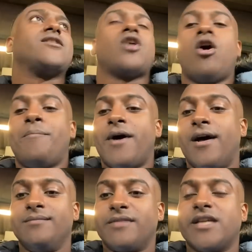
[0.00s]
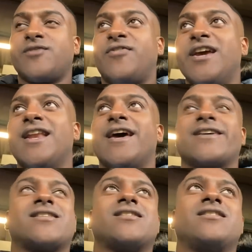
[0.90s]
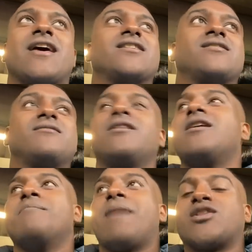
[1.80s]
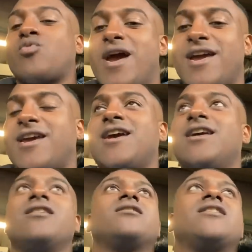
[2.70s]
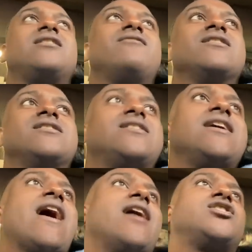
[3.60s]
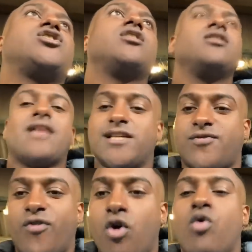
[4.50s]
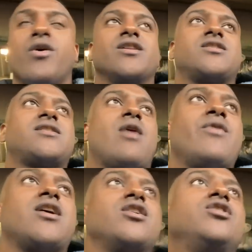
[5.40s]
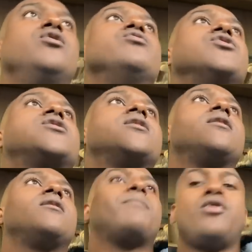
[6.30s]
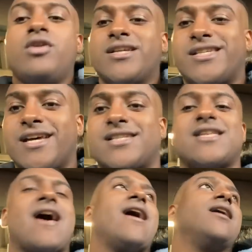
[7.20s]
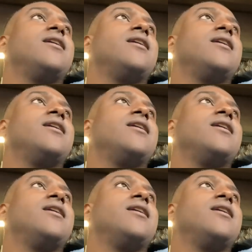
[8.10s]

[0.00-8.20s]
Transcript: Oba, there's Felix, there's Madweki, there's even Ziyech. There's forwards that we can use. Pulisic's there.